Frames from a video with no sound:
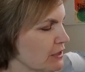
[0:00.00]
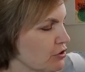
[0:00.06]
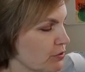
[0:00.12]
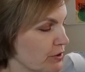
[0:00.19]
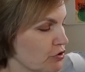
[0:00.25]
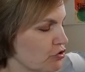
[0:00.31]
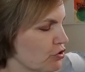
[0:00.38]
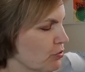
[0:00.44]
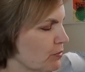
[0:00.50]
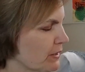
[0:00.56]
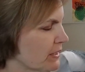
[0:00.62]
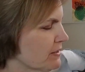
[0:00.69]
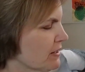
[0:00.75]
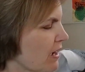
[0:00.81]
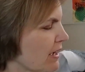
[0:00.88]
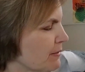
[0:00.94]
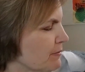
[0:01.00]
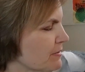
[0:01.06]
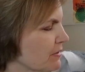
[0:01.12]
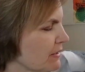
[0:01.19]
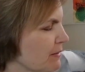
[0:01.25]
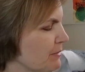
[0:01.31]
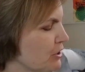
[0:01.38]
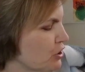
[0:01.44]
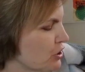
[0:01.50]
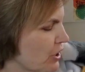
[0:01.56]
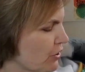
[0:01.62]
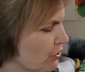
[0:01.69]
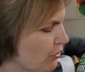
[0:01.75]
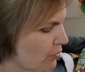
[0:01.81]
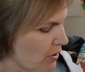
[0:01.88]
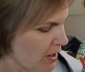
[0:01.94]
doing 2 at a time. So let me show
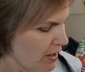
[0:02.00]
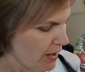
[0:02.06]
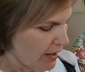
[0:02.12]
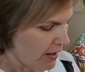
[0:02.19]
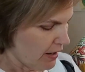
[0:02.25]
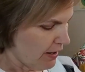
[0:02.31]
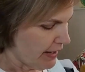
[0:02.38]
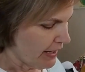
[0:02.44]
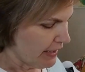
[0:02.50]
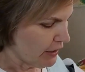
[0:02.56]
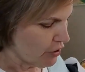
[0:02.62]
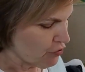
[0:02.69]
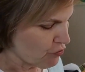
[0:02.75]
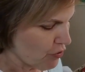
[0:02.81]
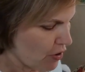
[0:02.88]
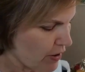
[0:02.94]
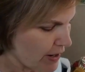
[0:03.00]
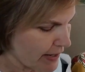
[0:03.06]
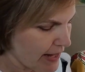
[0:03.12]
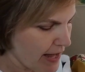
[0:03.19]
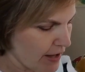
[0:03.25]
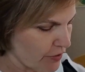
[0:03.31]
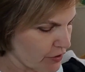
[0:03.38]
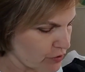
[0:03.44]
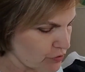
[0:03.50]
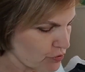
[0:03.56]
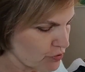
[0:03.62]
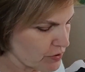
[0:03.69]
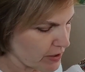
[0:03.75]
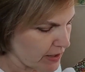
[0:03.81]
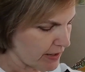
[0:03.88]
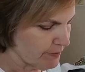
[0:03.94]
you in a drawing how those are
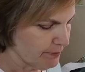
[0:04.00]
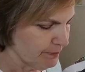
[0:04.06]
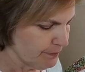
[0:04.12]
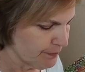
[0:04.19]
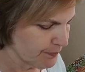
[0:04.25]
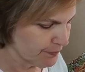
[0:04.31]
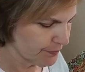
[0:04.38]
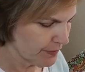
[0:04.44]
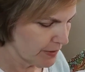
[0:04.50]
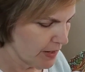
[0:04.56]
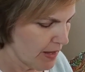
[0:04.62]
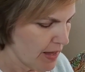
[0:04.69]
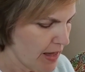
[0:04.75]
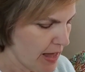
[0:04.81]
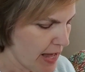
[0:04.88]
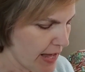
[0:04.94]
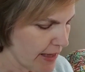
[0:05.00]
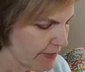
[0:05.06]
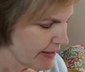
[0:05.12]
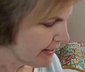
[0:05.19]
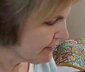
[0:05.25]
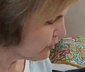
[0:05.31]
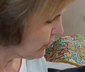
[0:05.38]
done. And that's